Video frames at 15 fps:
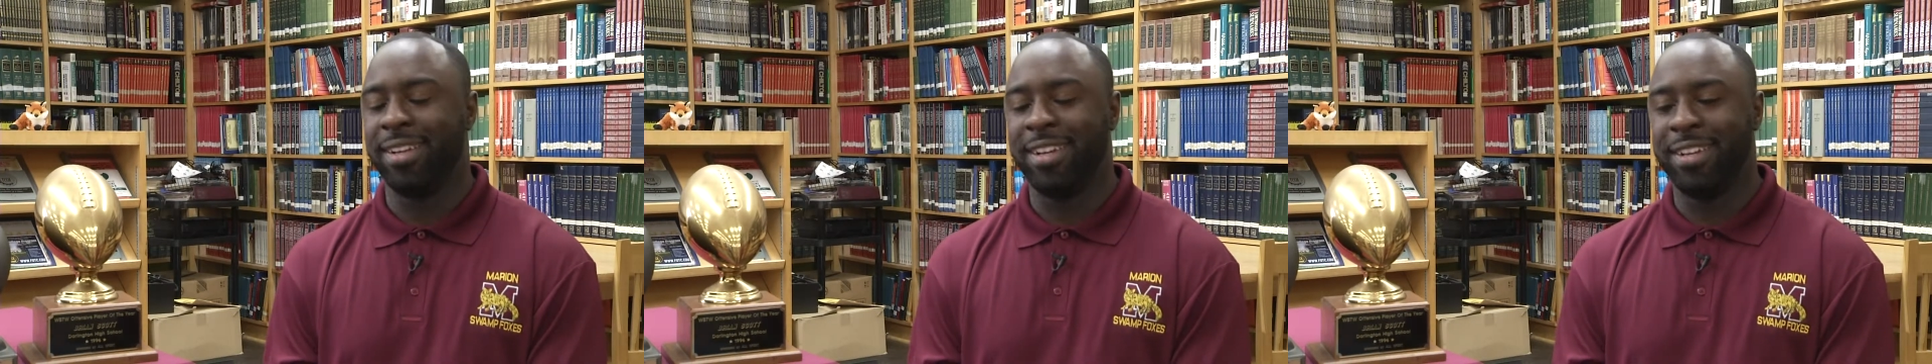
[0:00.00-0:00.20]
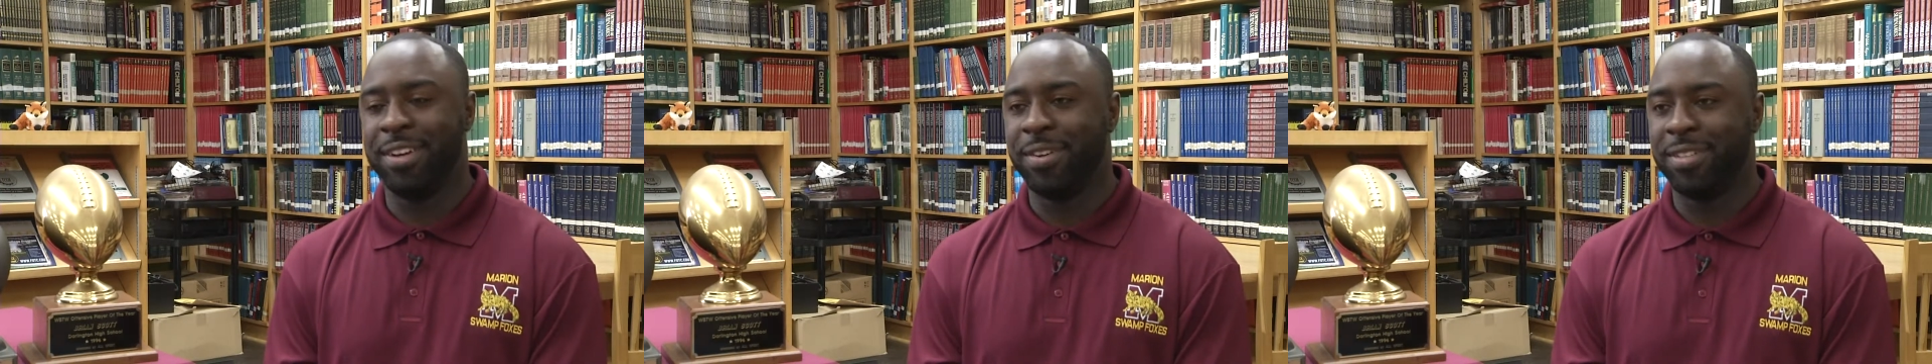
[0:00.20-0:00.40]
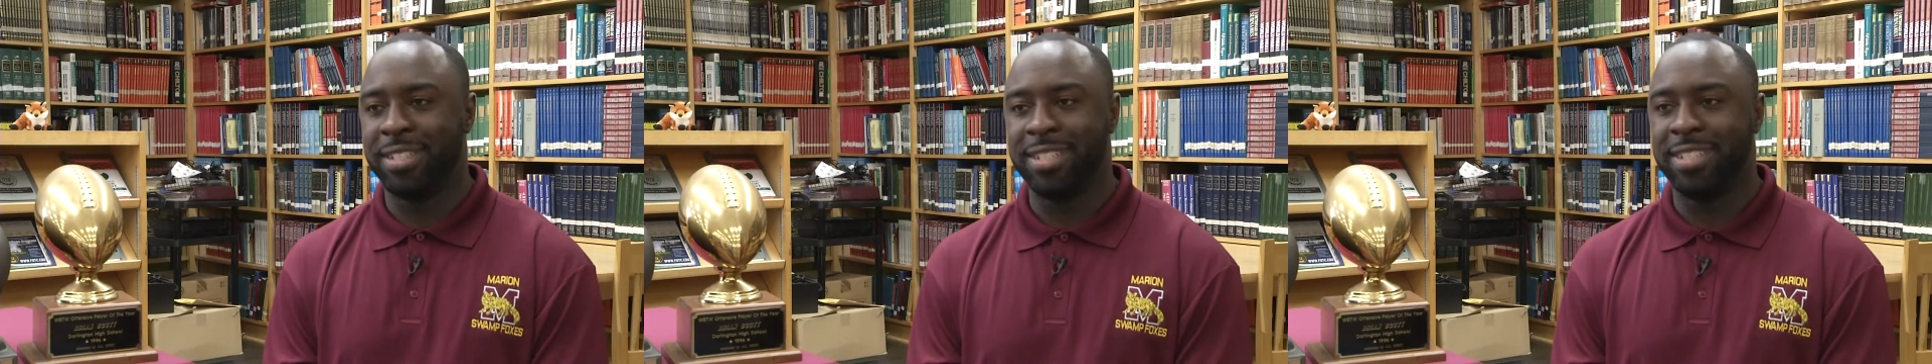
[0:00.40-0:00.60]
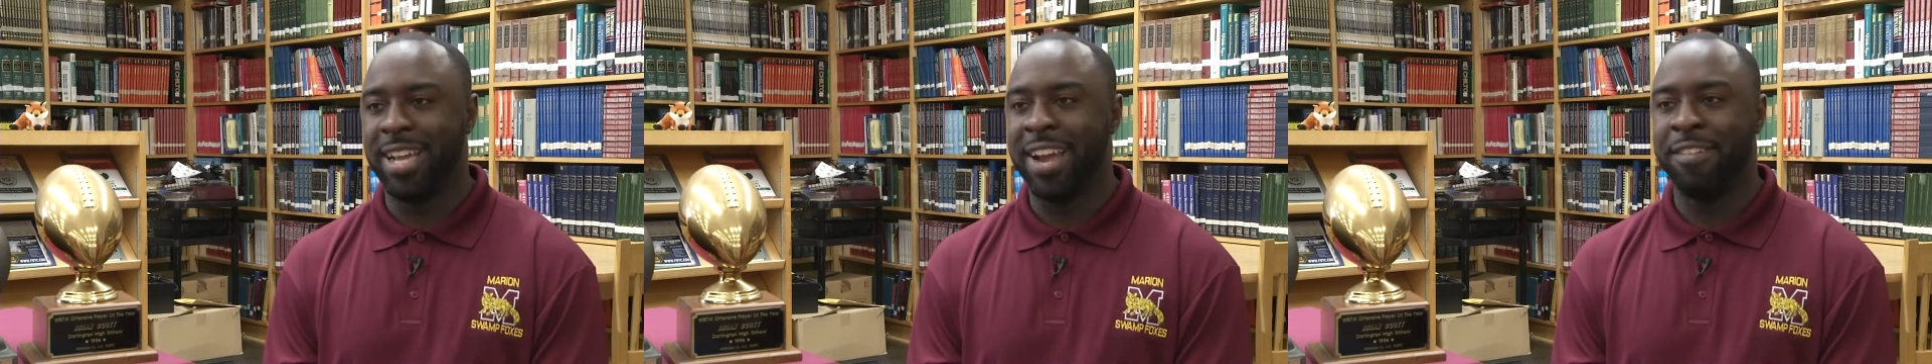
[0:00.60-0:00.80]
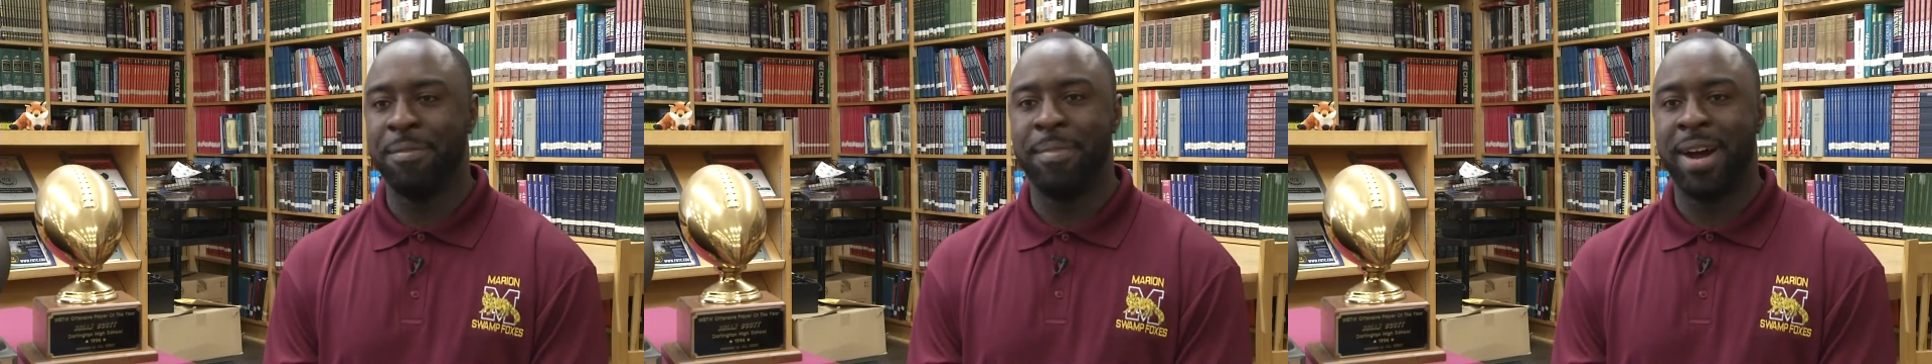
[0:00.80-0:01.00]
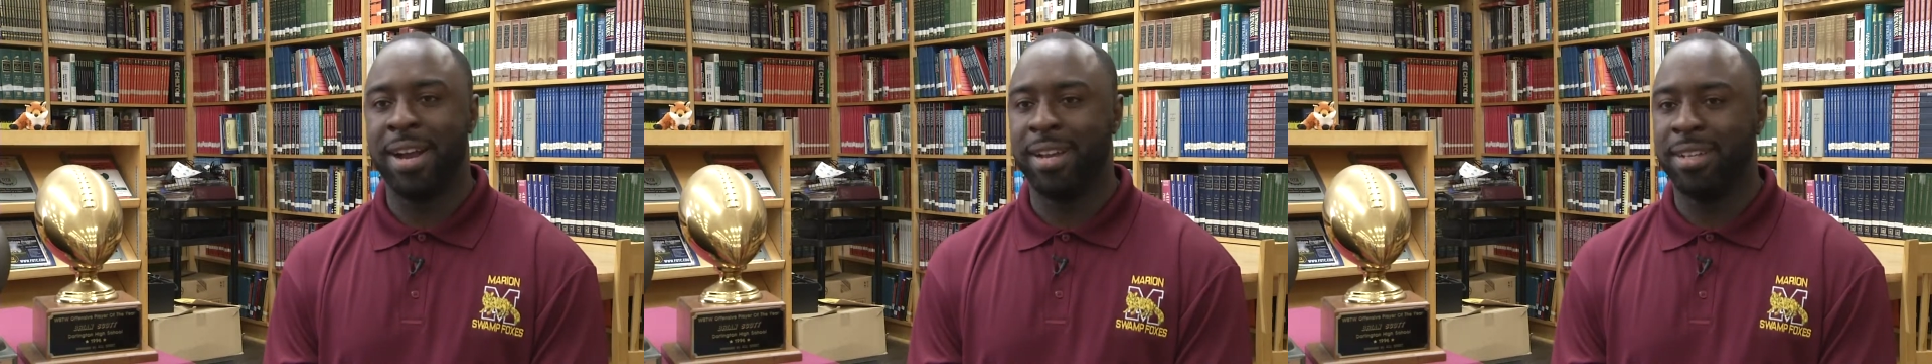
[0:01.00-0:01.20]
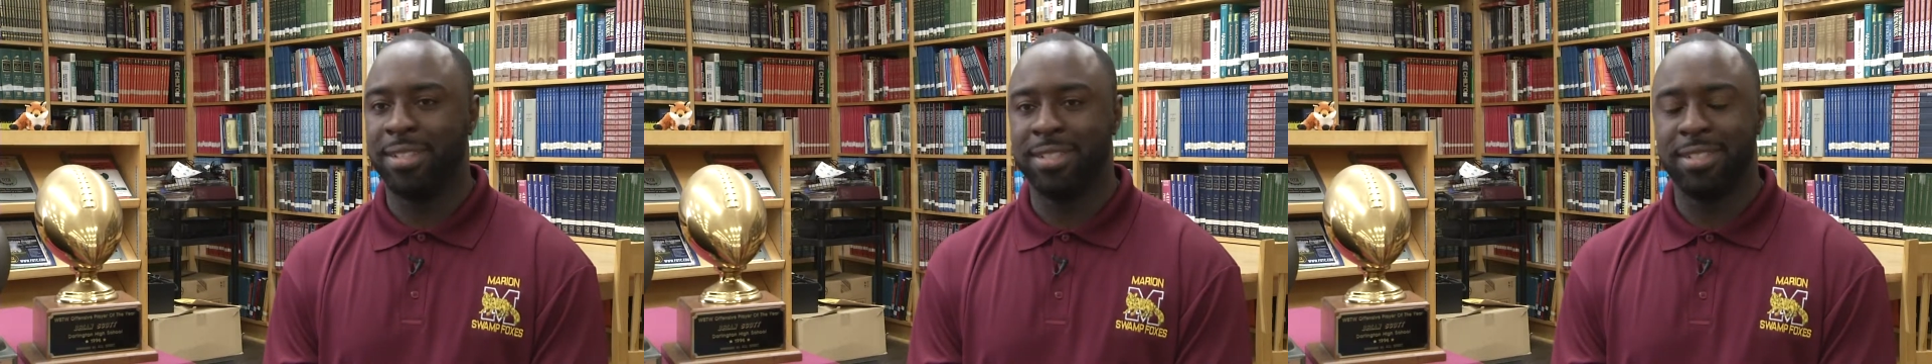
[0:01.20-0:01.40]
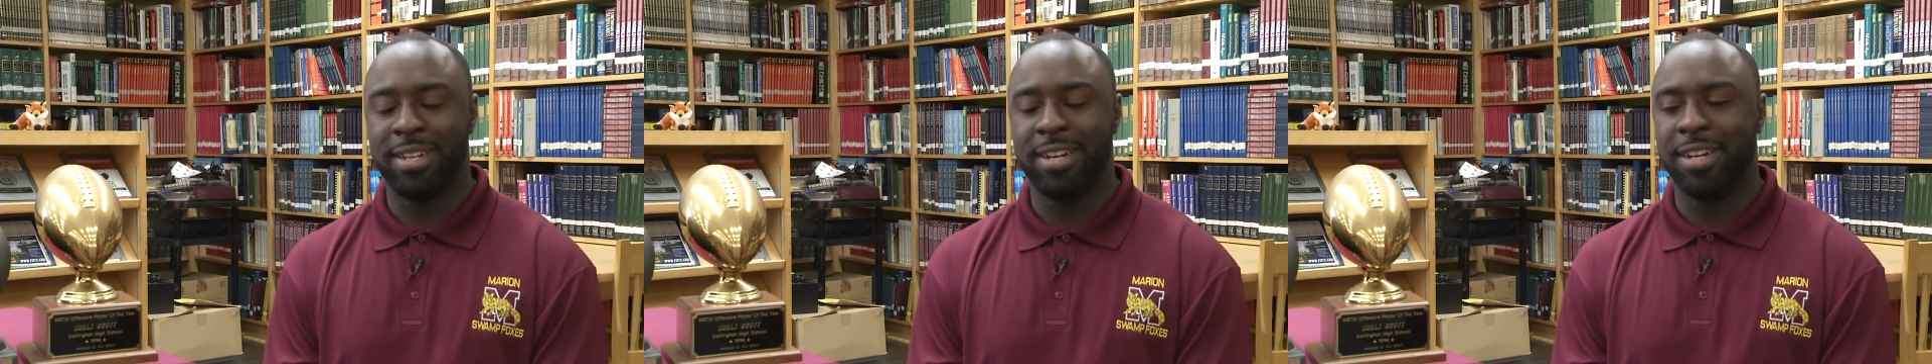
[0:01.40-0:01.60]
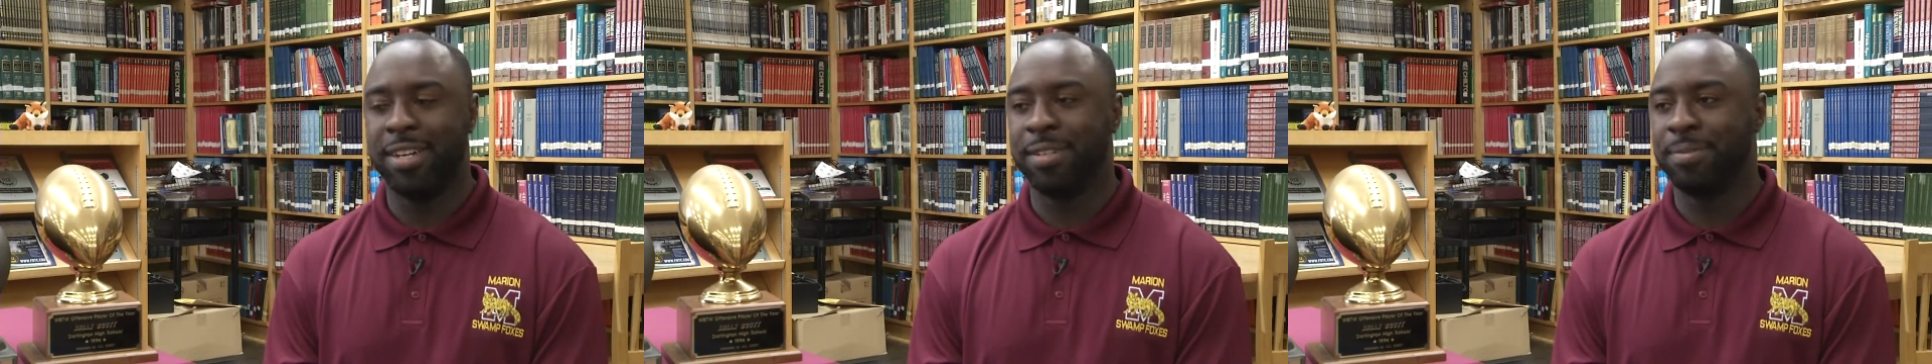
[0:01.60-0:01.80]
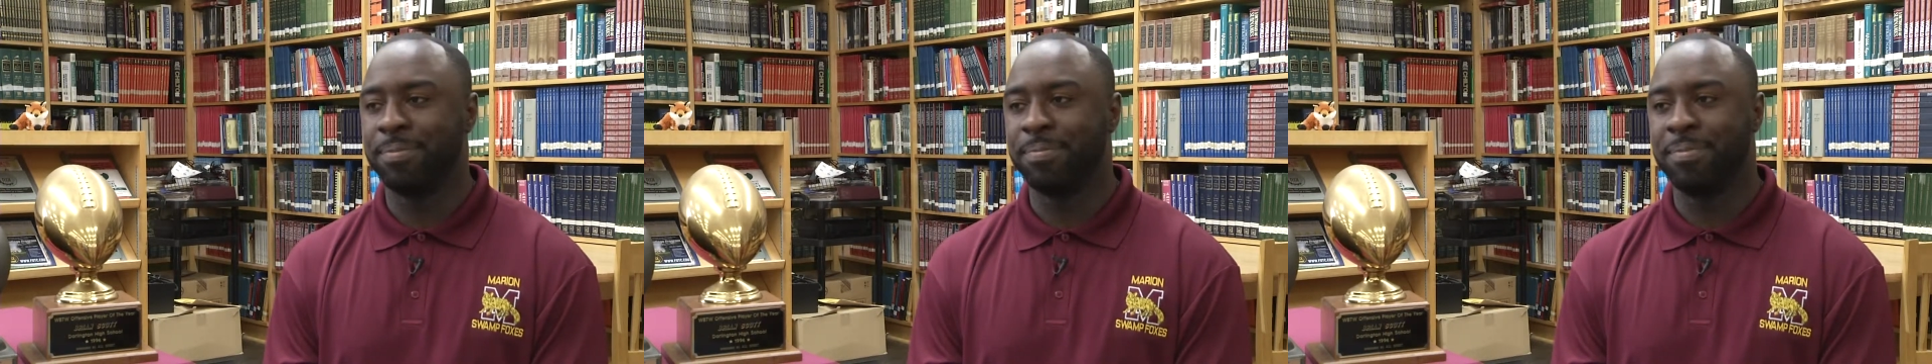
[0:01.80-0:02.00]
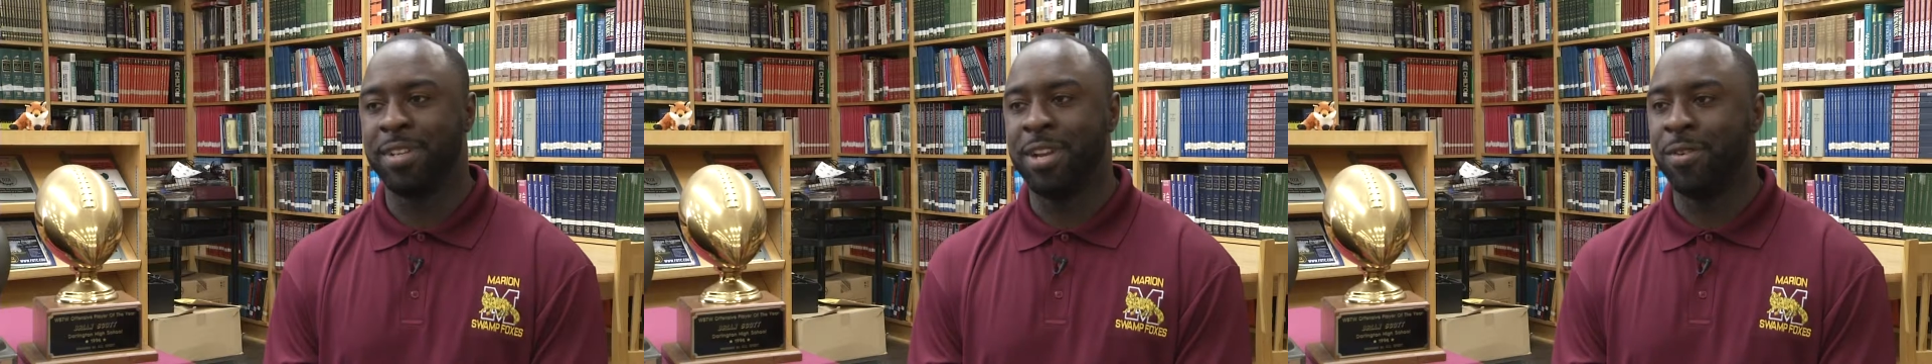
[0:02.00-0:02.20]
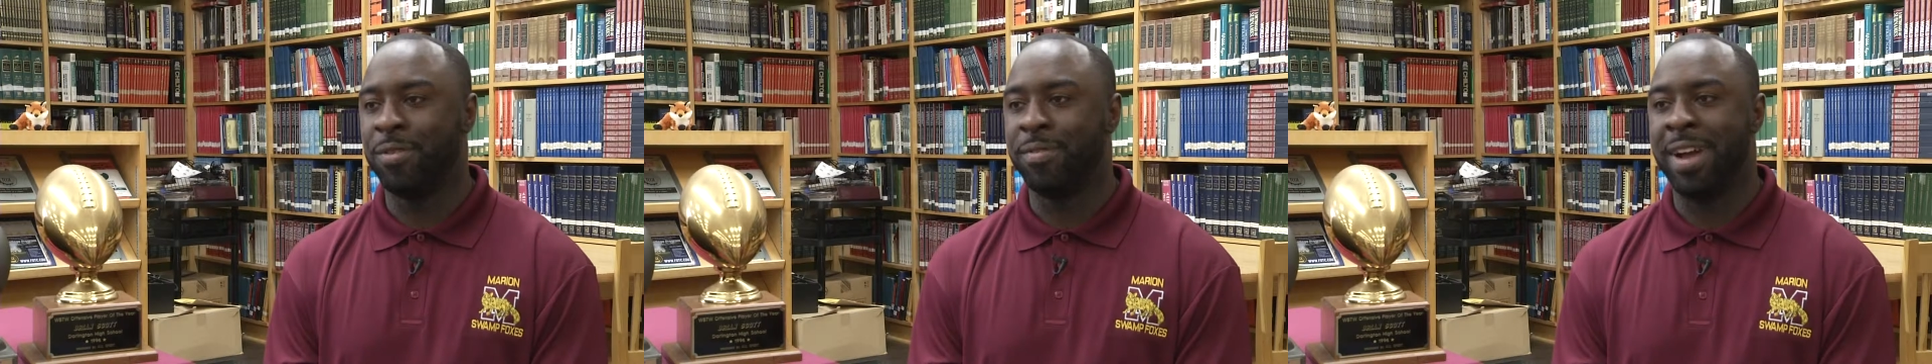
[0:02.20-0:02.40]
You know, just everybody's, you know,